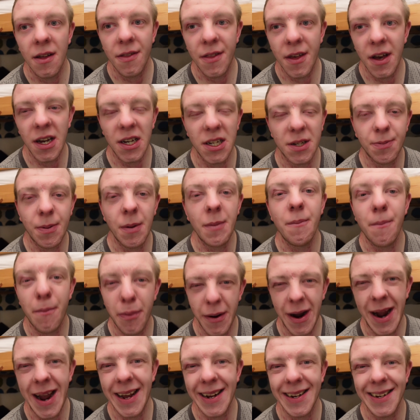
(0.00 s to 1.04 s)
that has been
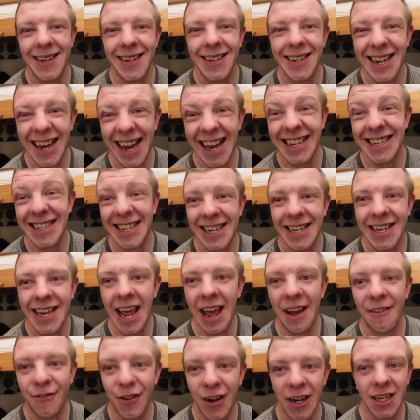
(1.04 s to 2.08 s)
branded as a
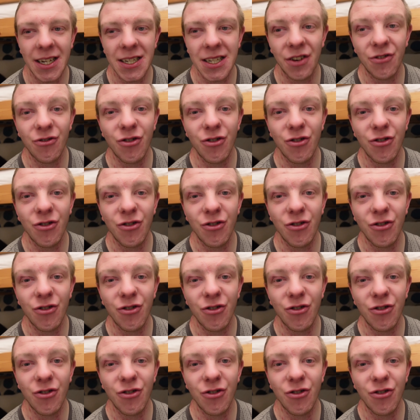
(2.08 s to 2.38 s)
Netflix